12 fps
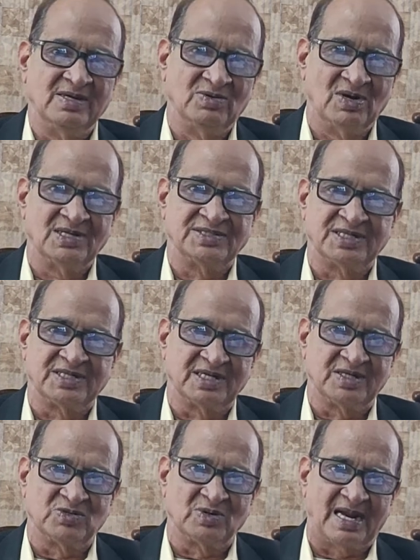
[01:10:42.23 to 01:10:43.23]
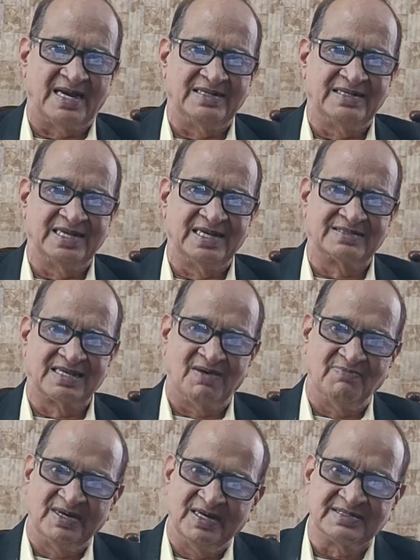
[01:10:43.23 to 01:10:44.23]
university to write the
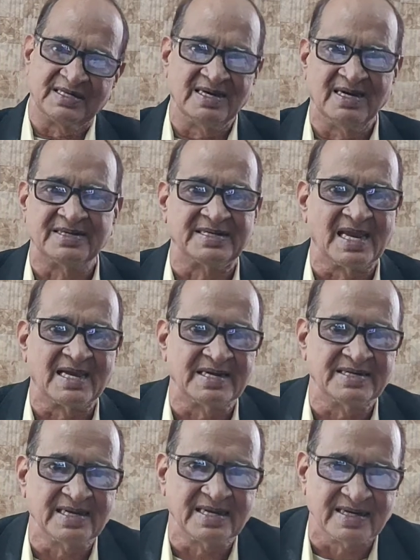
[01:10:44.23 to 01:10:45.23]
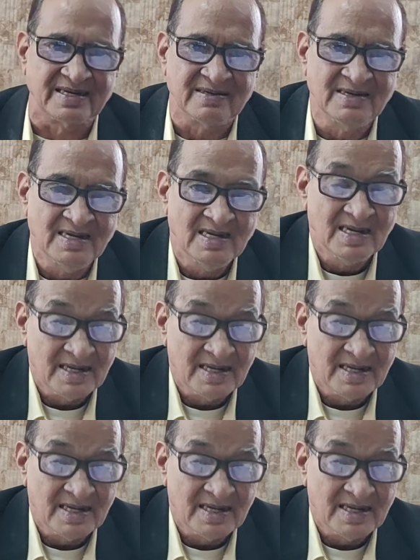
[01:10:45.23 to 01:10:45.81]
examination and take a degree.